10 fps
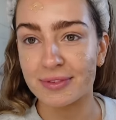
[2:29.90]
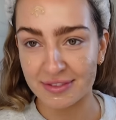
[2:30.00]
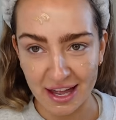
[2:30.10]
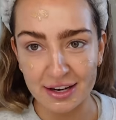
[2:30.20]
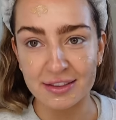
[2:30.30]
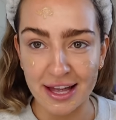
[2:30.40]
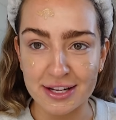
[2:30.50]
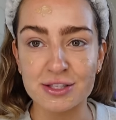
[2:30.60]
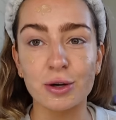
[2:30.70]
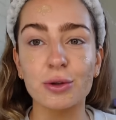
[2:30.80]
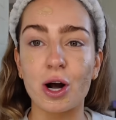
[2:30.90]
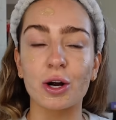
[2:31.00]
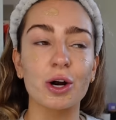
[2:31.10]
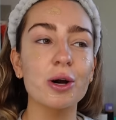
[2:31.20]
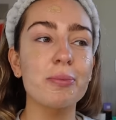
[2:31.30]
that, that is no
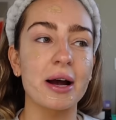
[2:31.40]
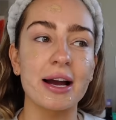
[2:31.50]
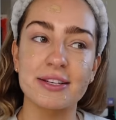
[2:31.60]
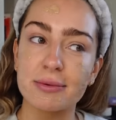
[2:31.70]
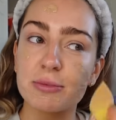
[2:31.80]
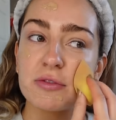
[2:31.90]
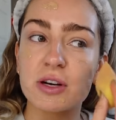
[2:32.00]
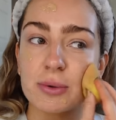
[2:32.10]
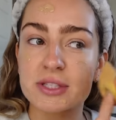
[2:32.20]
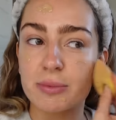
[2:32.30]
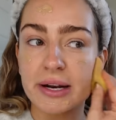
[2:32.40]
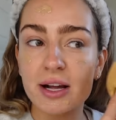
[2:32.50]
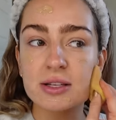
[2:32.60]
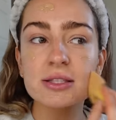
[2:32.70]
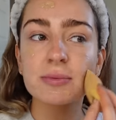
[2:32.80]
longer, but I did move here with someone
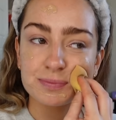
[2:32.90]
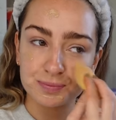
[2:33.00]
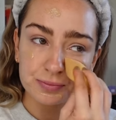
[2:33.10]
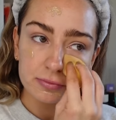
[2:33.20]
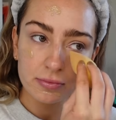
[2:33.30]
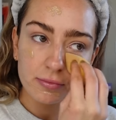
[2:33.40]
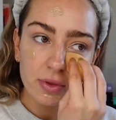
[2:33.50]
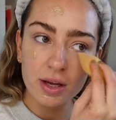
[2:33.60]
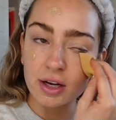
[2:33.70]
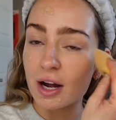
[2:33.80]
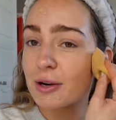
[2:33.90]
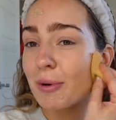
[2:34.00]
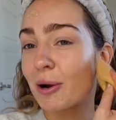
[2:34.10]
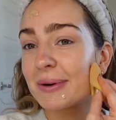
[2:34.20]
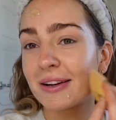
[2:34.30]
else, got an
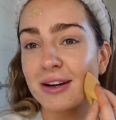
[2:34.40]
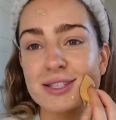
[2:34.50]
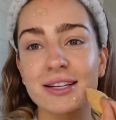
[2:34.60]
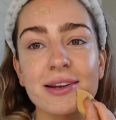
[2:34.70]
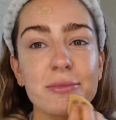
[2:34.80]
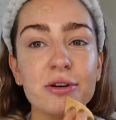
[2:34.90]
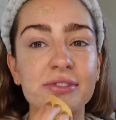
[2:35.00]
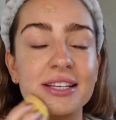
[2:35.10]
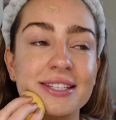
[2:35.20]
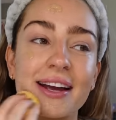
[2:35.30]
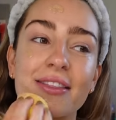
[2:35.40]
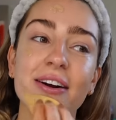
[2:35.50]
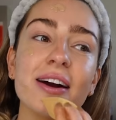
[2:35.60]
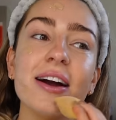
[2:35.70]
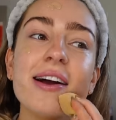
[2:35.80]
apartment in Austin, moved in
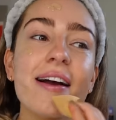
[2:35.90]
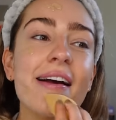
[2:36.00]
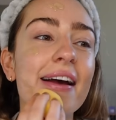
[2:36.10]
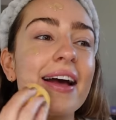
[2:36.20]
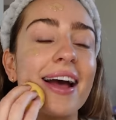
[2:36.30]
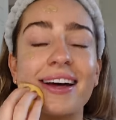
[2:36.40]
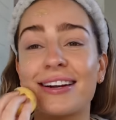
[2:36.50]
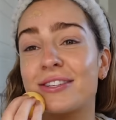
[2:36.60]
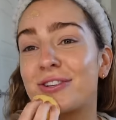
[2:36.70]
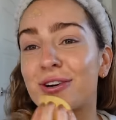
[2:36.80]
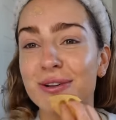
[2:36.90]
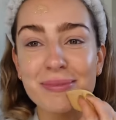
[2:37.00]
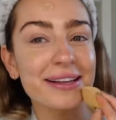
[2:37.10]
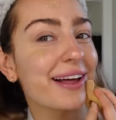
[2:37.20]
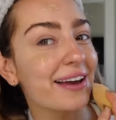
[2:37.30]
together, and I started
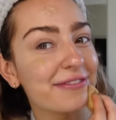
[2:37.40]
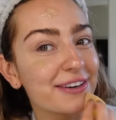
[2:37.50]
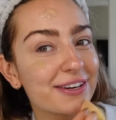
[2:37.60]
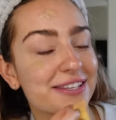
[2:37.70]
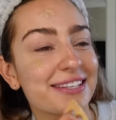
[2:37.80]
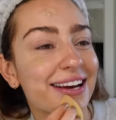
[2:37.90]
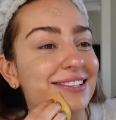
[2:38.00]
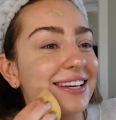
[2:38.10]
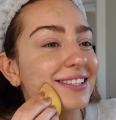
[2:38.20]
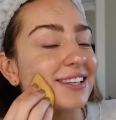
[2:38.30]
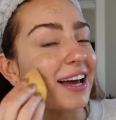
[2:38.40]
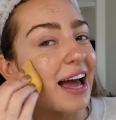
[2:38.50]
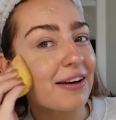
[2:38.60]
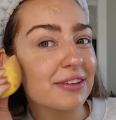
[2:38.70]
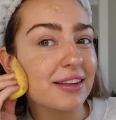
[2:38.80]
my life in Austin, Texas, and I
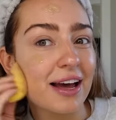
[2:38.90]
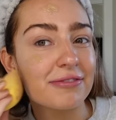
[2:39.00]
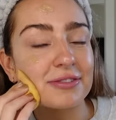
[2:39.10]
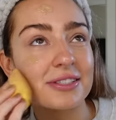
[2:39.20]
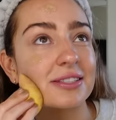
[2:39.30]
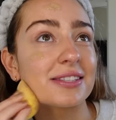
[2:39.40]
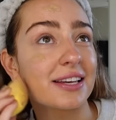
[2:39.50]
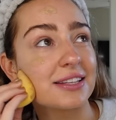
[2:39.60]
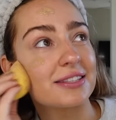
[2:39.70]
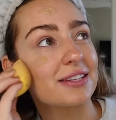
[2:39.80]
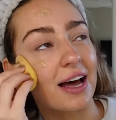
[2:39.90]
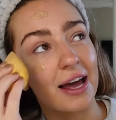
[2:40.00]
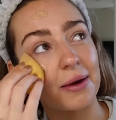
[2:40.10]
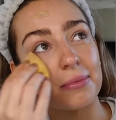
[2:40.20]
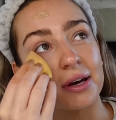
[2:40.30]
haven't left since.
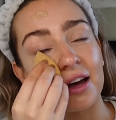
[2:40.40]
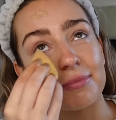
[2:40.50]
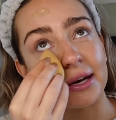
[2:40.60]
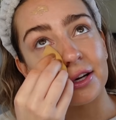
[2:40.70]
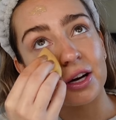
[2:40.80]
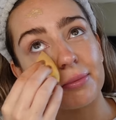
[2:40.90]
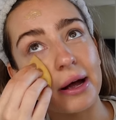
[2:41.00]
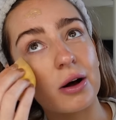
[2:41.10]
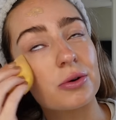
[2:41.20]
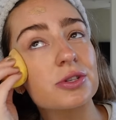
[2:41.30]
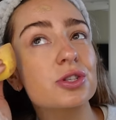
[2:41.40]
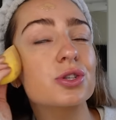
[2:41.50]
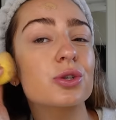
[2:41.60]
I'm I've been here about